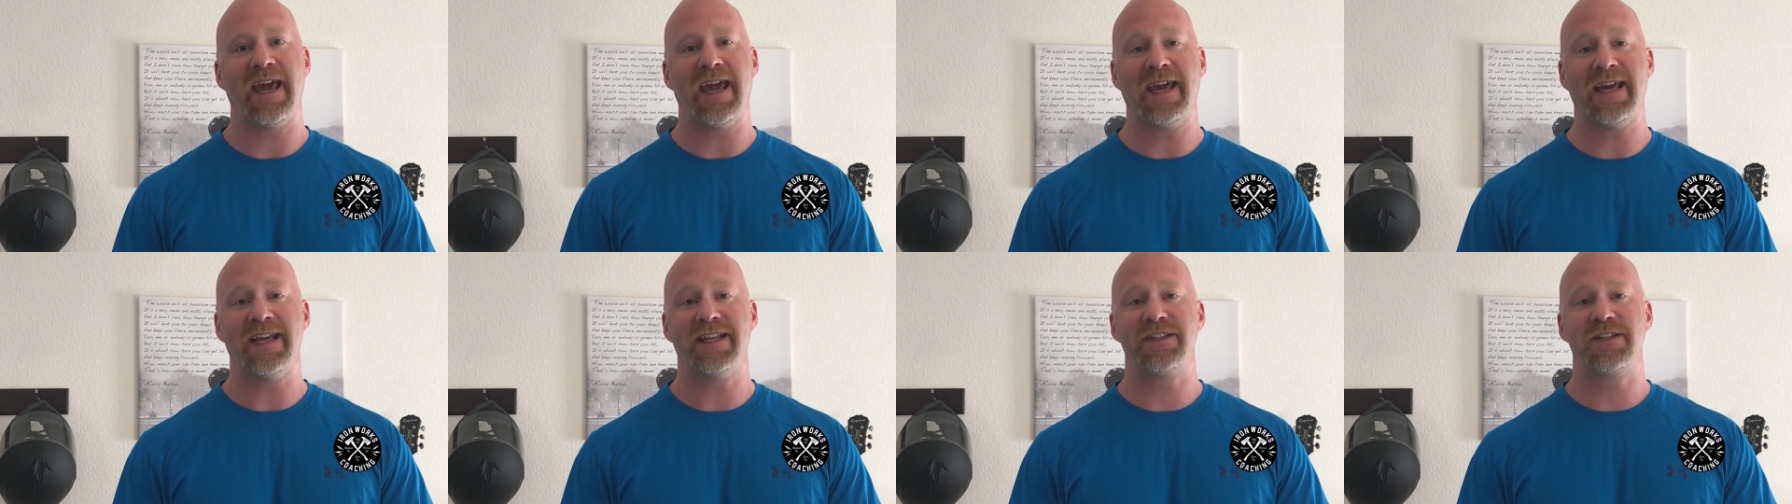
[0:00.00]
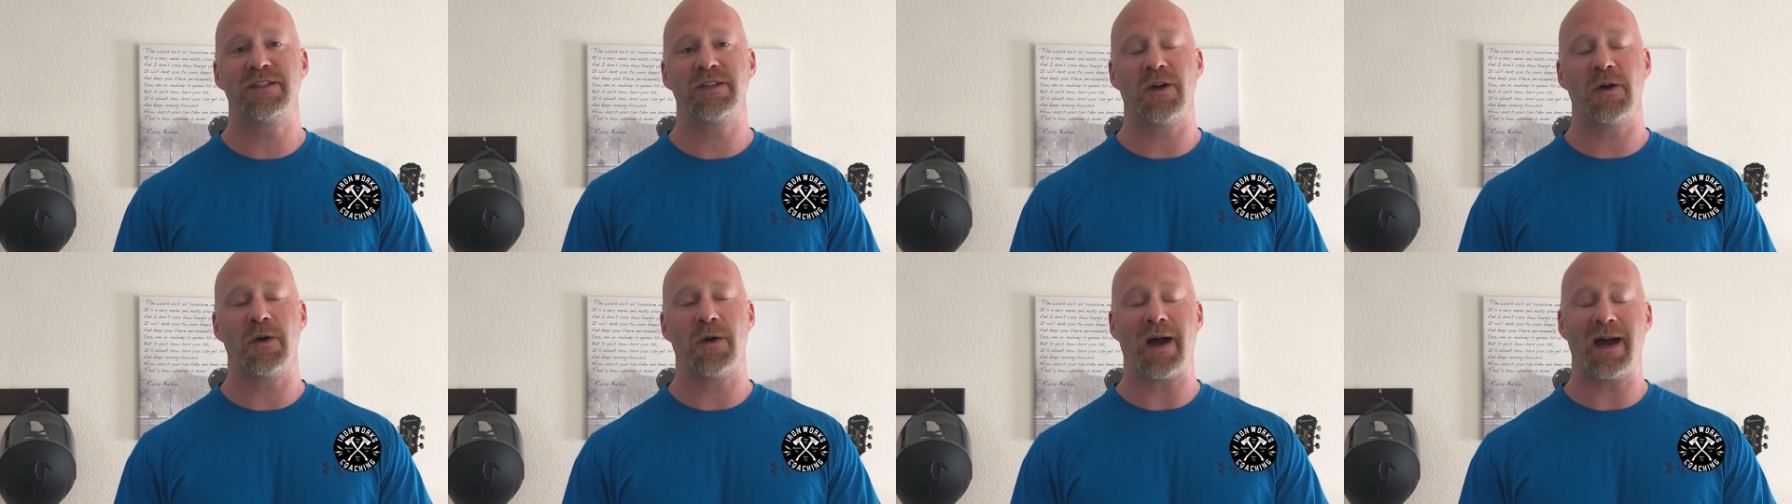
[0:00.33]
And
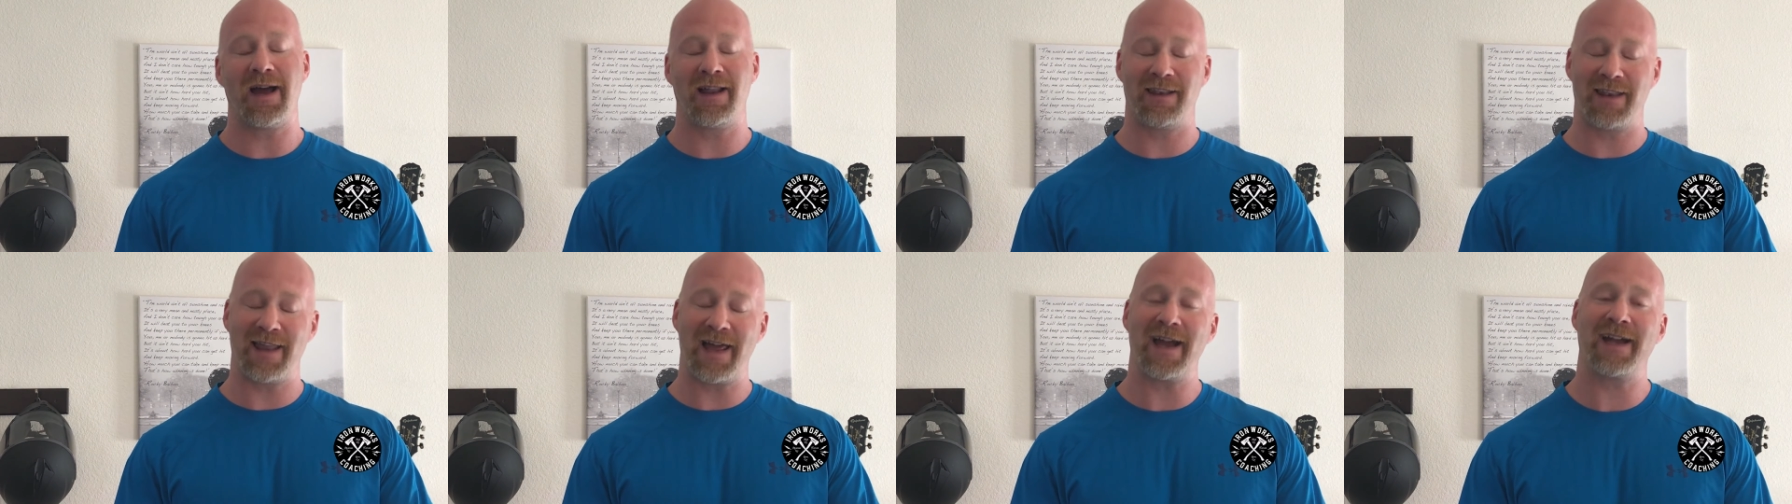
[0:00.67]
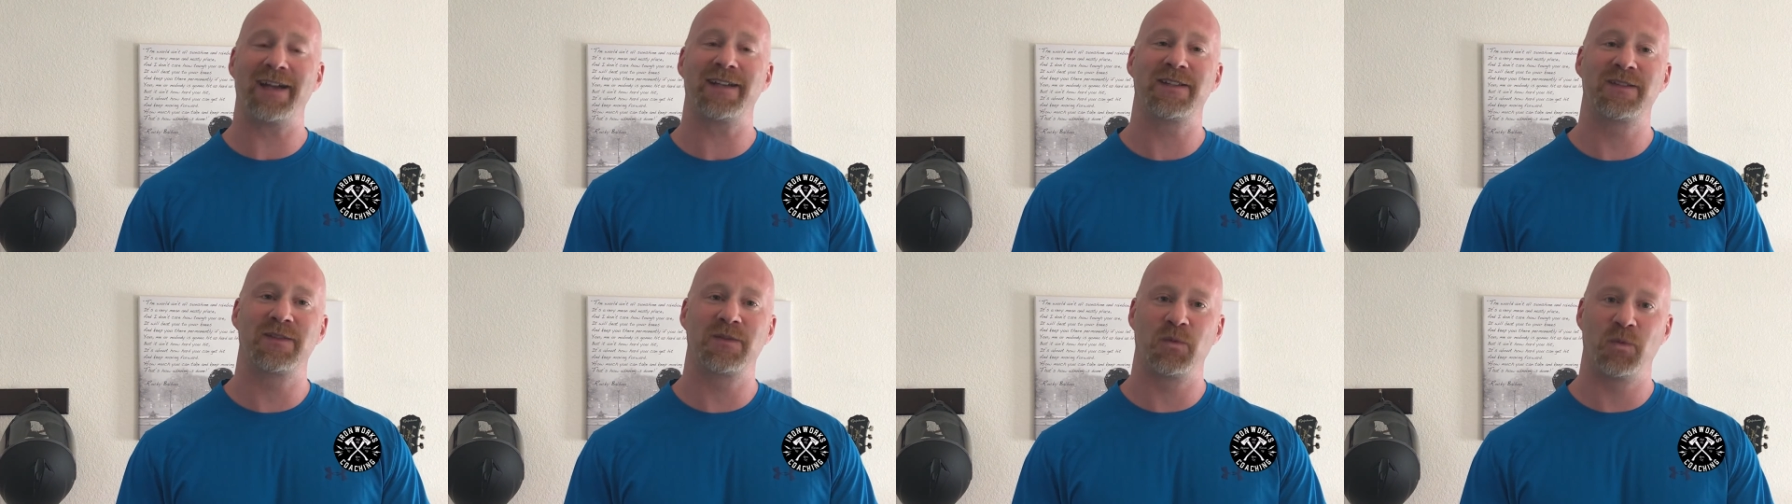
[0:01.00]
so I
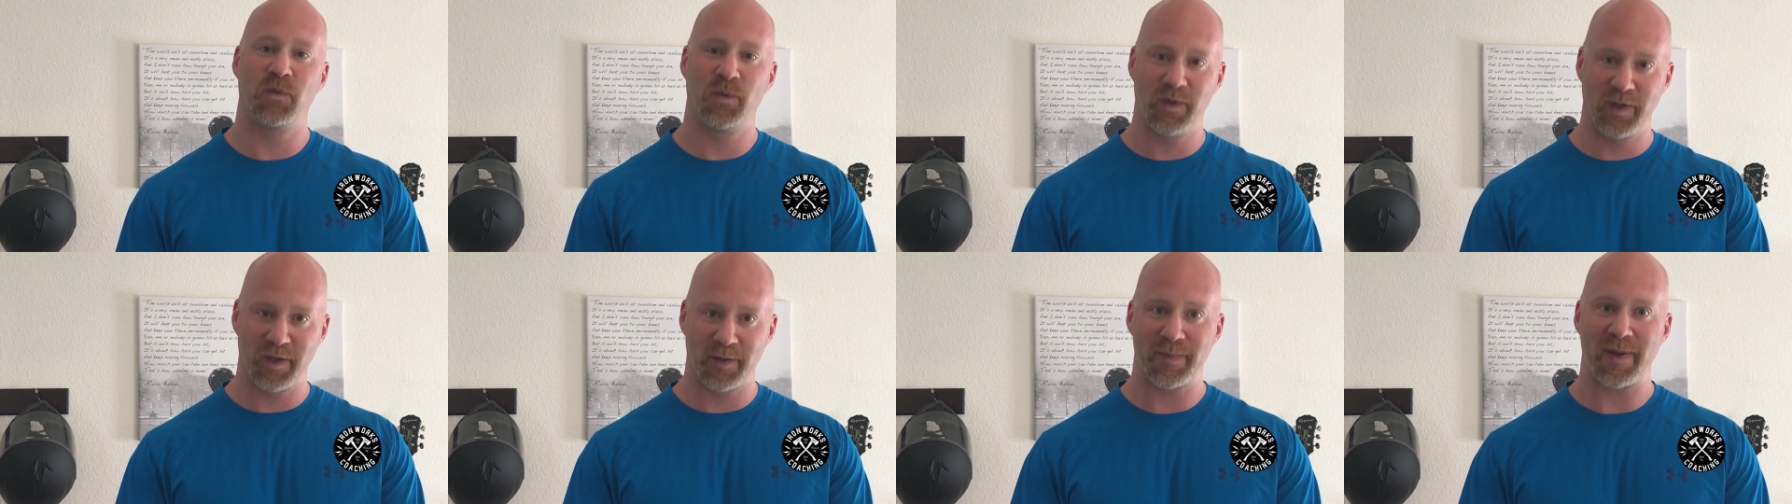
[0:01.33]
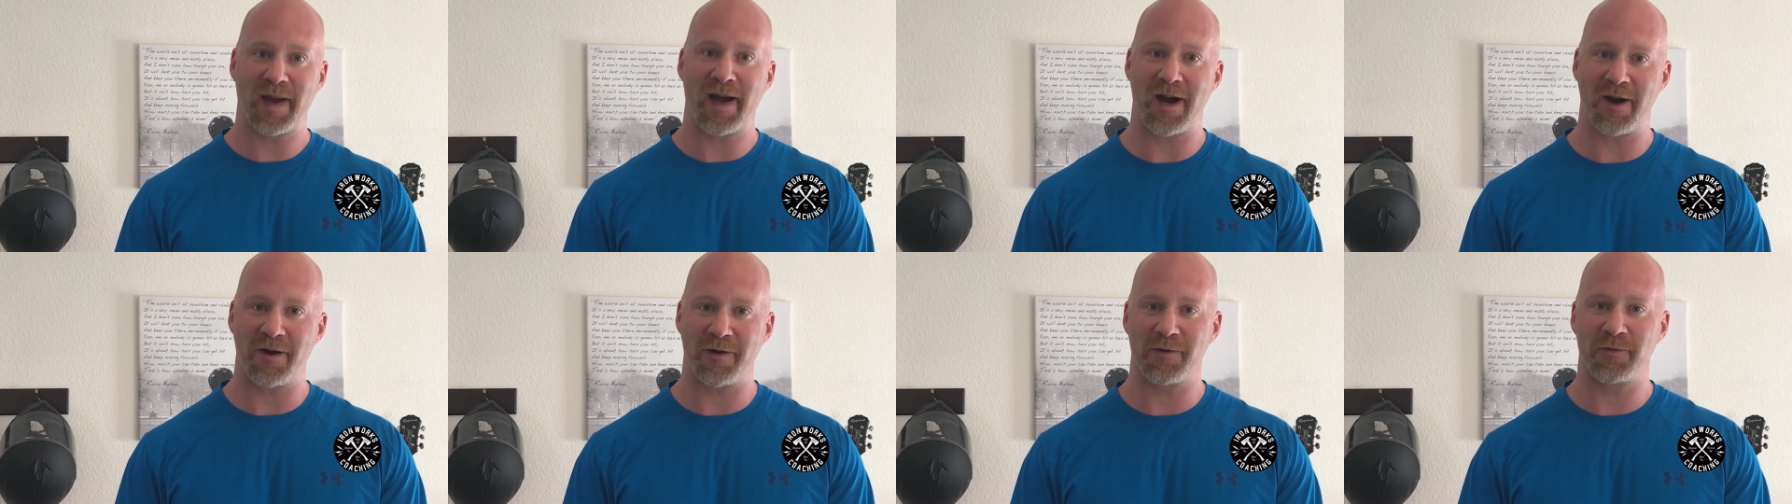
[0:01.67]
lacked
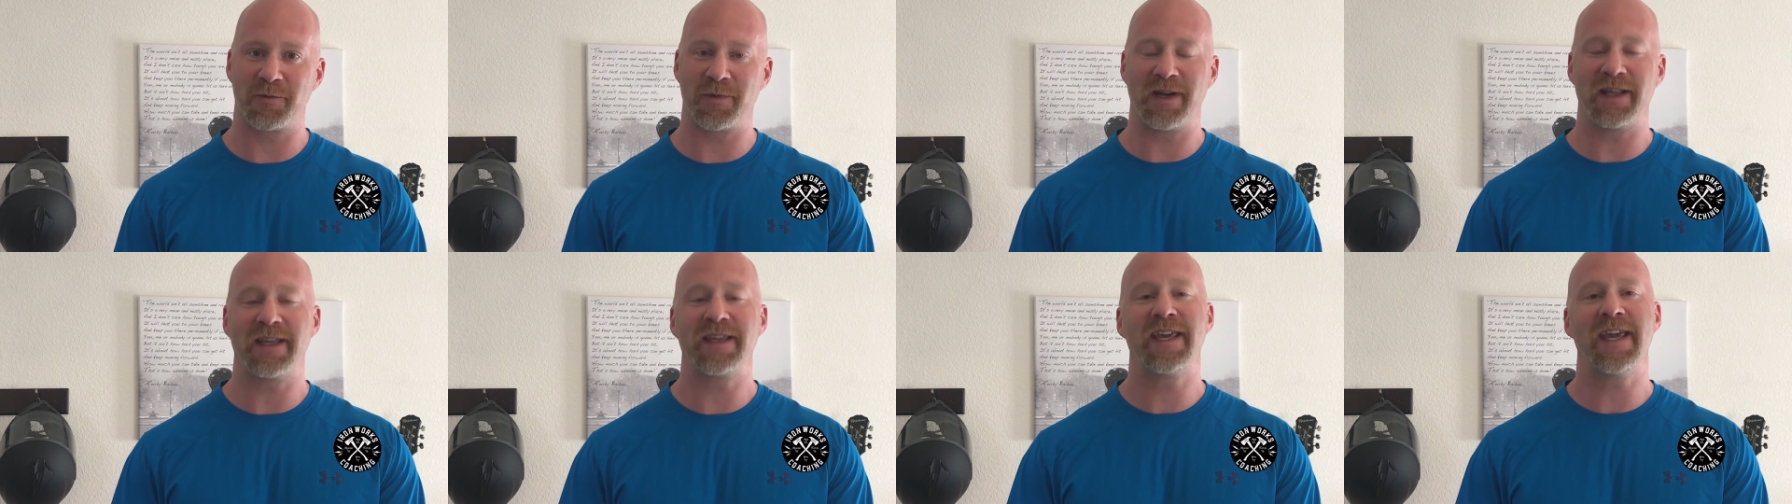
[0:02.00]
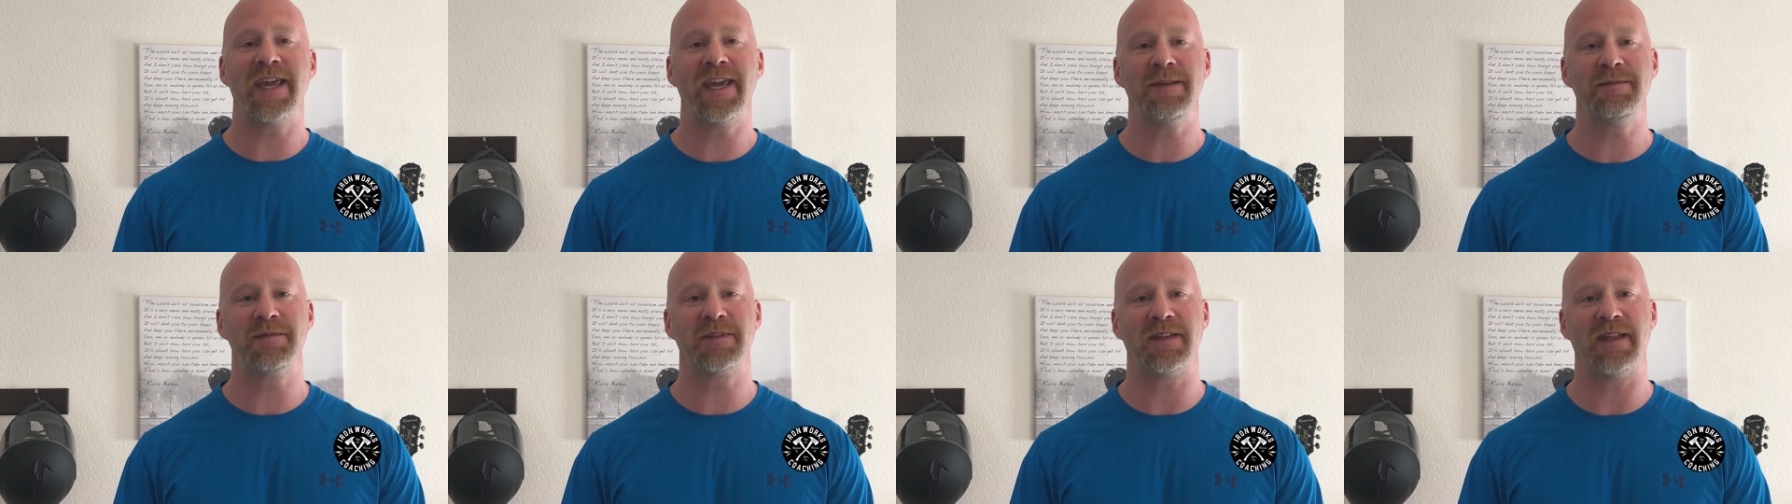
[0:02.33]
willpower when it
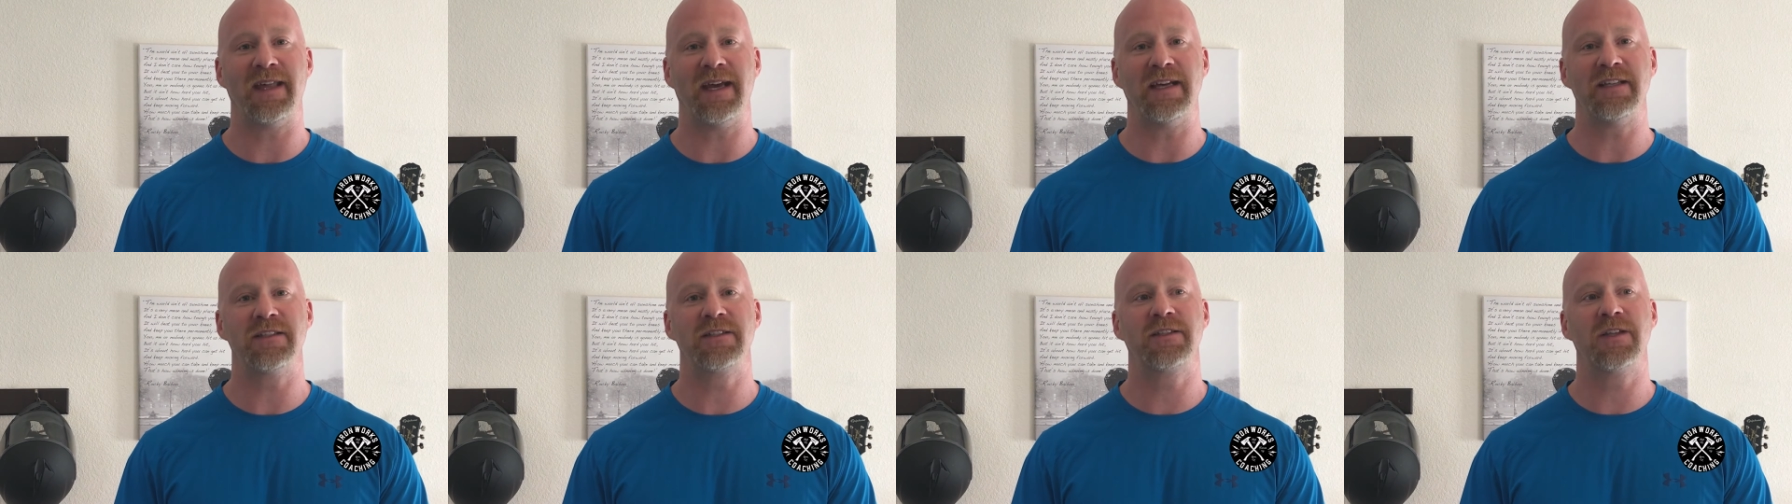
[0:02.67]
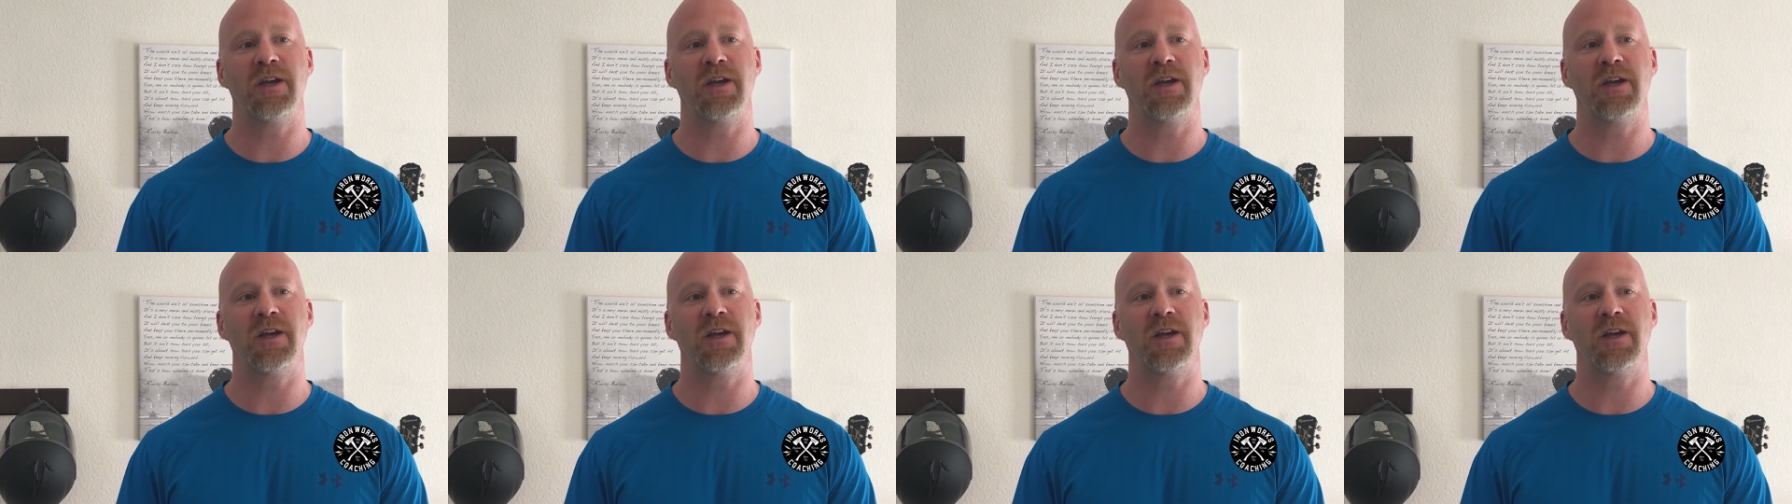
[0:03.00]
came to that.